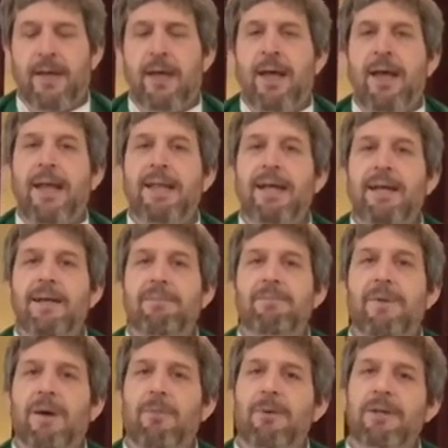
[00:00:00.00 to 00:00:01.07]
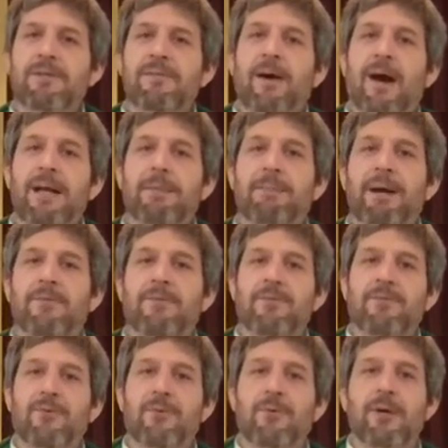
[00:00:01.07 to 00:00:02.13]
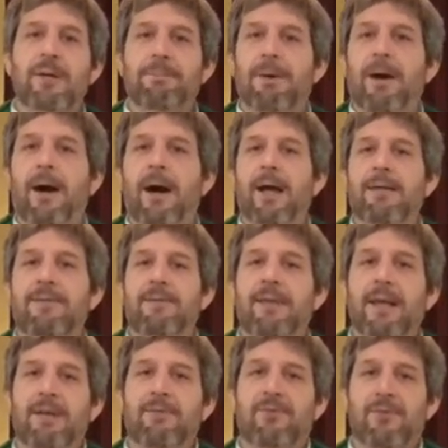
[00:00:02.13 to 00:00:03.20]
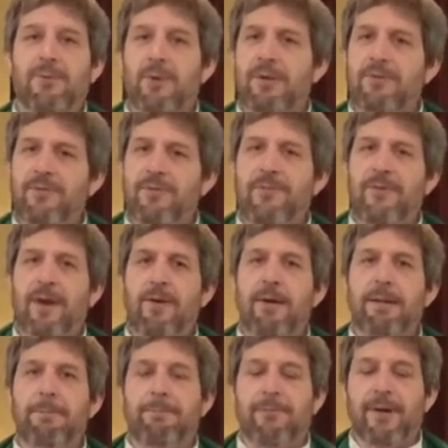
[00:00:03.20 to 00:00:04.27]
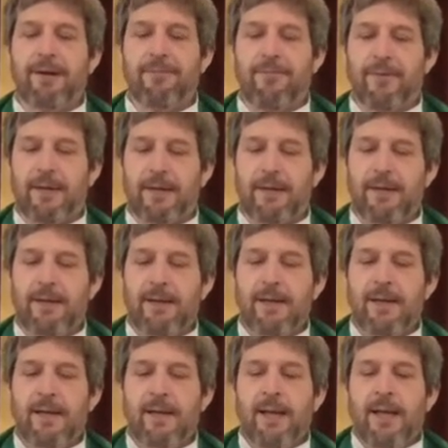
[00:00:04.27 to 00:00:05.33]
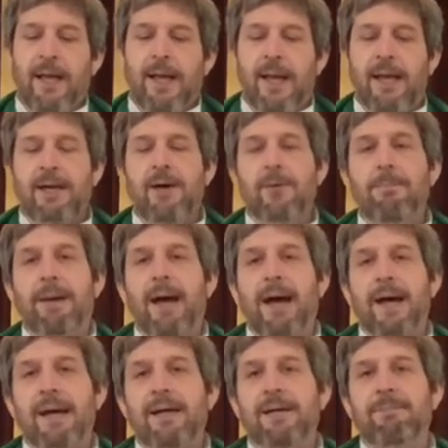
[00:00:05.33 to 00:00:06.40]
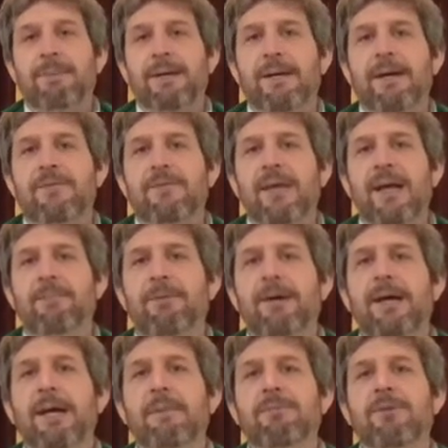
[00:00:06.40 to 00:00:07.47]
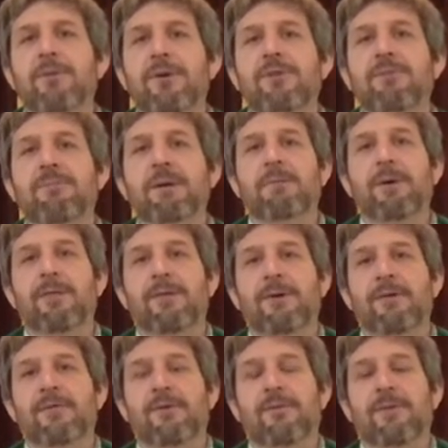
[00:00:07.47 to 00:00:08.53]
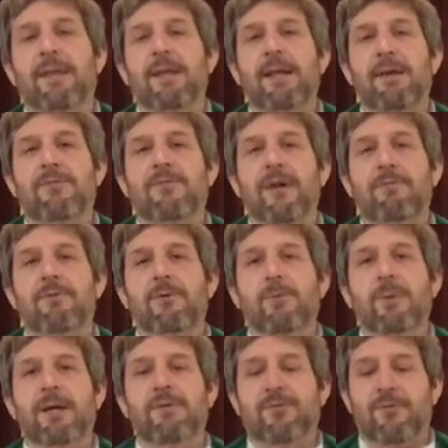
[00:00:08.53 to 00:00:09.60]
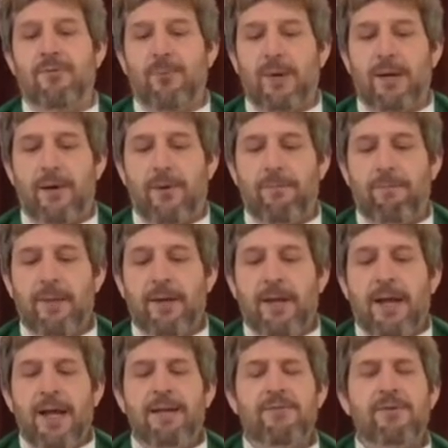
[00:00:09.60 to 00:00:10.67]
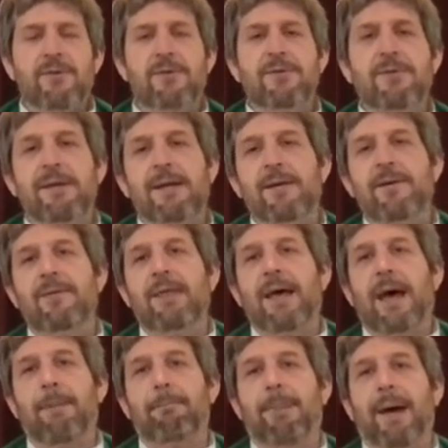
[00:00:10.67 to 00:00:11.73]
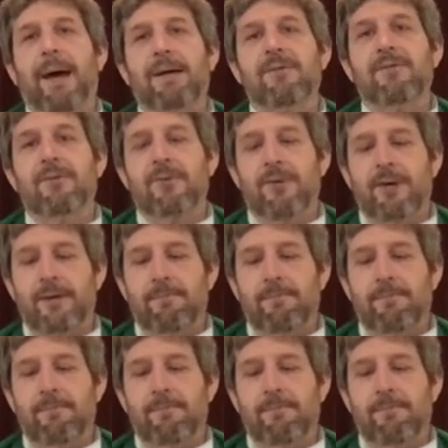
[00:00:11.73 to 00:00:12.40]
And I want to talk about the story behind today's story just very briefly and go back, because Abraham's going to be with us over the next several weeks as well. And it's good to hear that backstory.